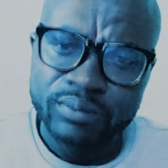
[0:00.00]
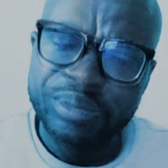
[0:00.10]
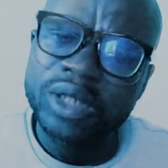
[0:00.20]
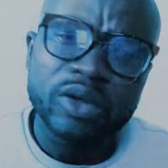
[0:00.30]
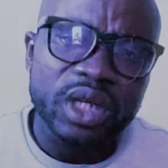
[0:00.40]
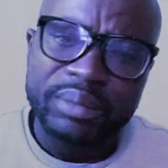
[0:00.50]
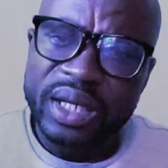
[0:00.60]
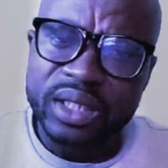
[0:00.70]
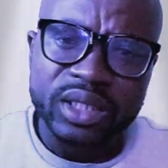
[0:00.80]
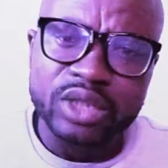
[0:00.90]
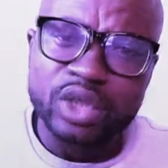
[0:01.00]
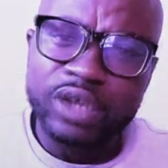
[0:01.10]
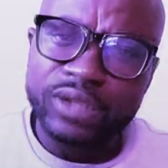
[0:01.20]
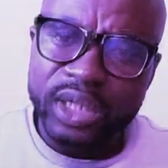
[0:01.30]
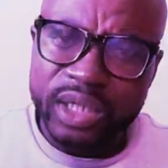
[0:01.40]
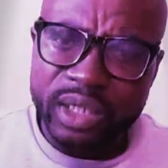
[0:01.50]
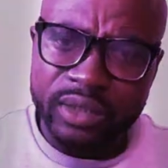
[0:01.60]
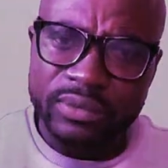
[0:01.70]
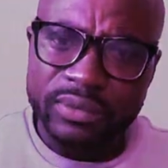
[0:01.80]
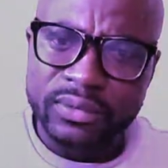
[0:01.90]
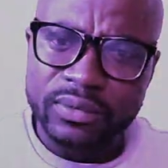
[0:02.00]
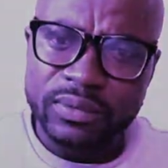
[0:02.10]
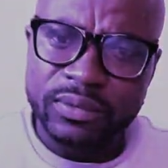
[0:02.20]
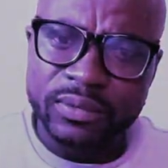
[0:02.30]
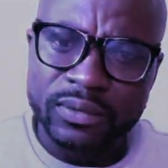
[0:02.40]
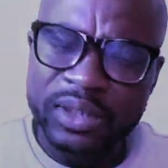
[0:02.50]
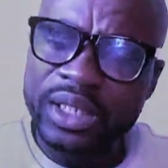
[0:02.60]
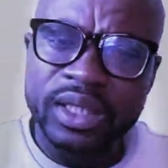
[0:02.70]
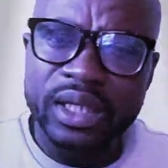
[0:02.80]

But don't let my kids serve time that they